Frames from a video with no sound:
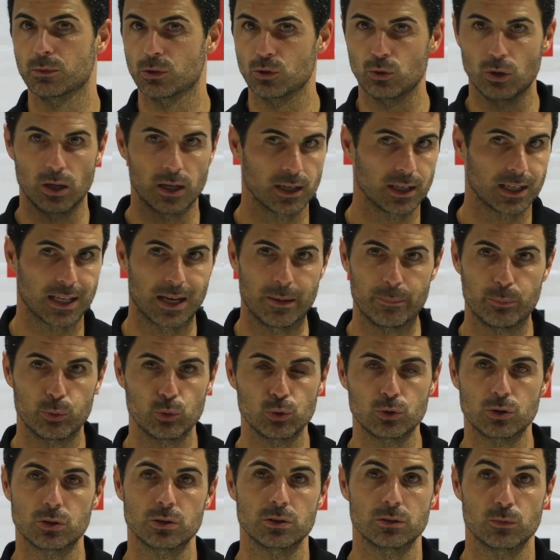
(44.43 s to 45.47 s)
You are
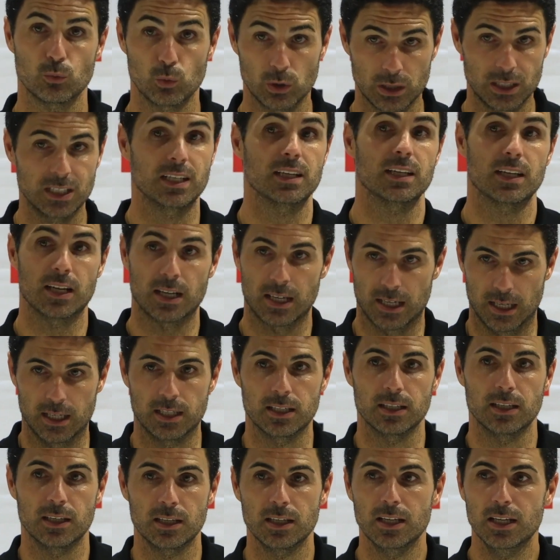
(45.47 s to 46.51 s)
kaput. We did it
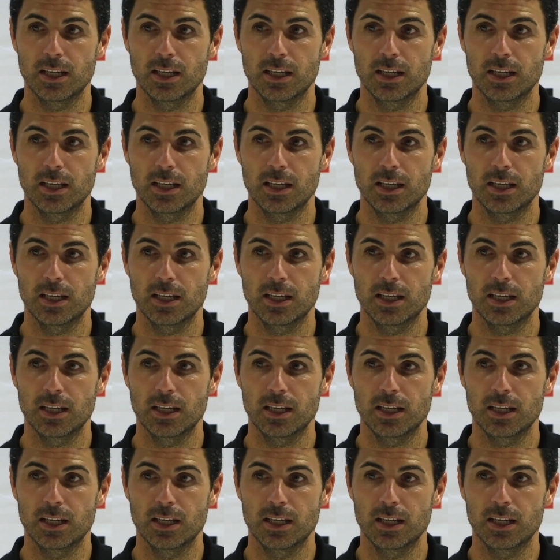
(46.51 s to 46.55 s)
again